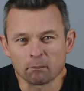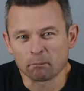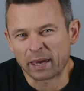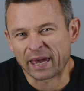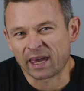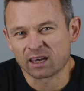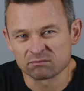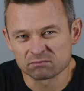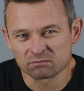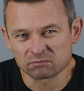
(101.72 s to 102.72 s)
meh,
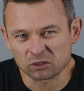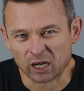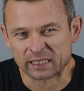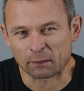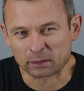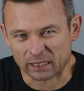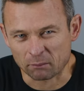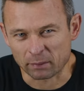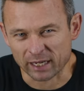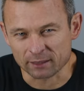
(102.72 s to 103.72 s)
like that
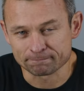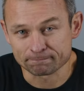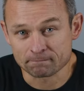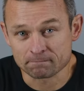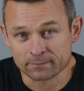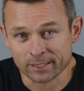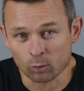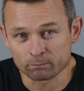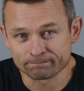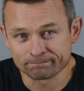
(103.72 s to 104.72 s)
plenum better?
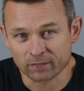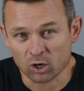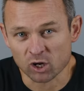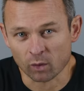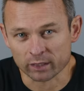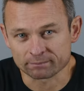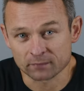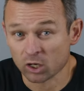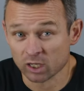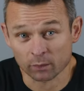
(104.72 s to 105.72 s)
Nope, no one.
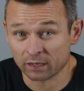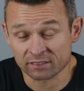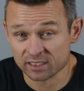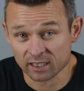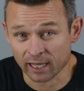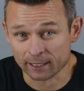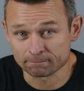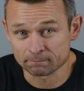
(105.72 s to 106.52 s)
No one ever said that.